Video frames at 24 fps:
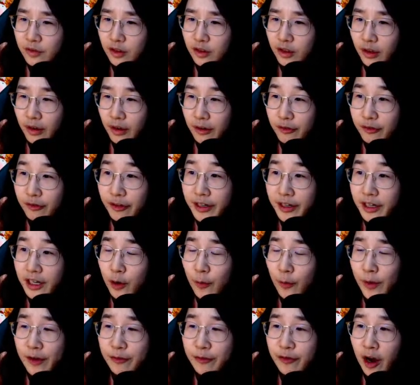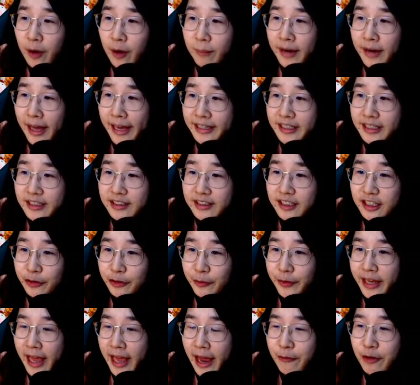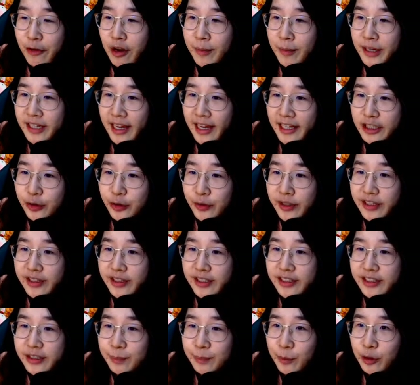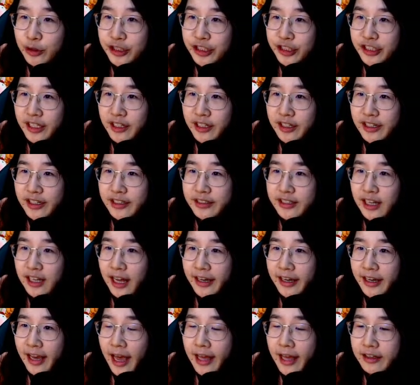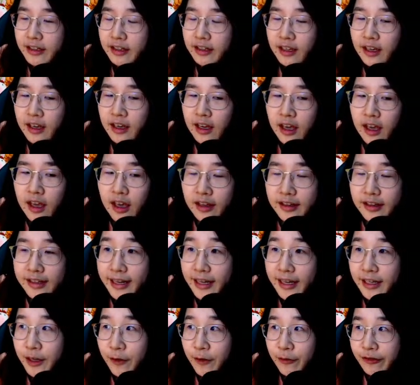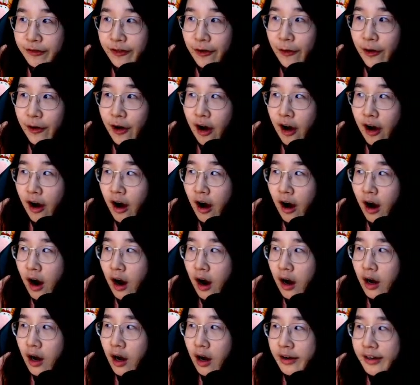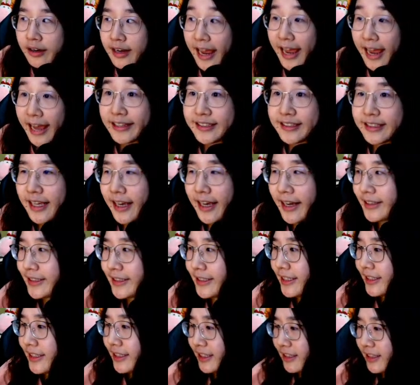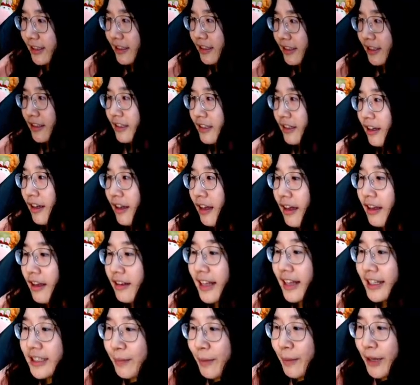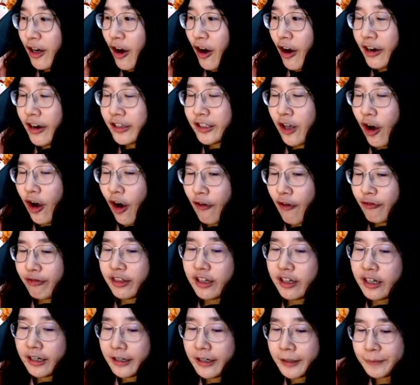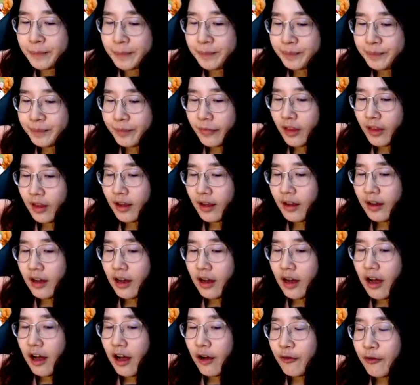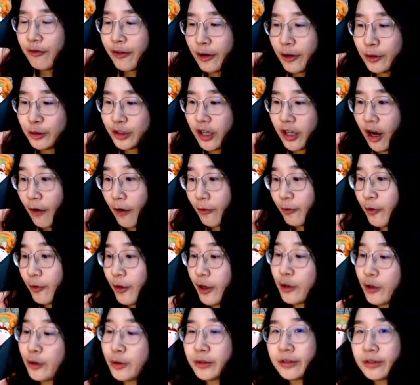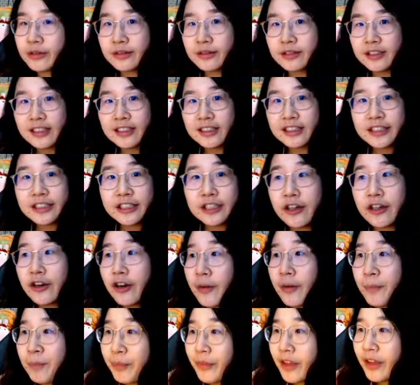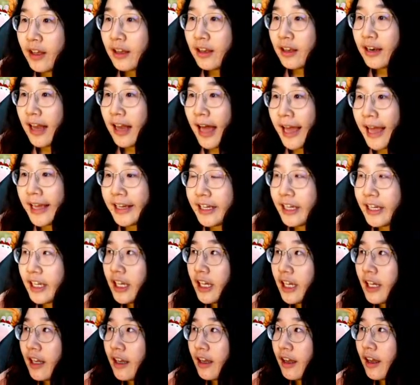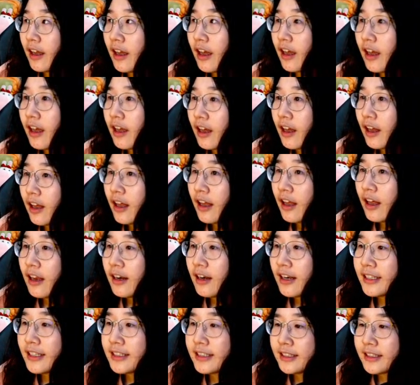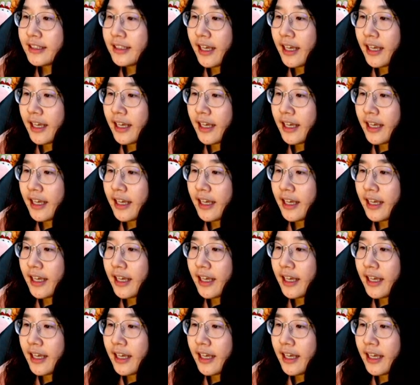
further away from like the green area, but actually this position is like at -4 on x-axis. That's because of the field of view. So like let's say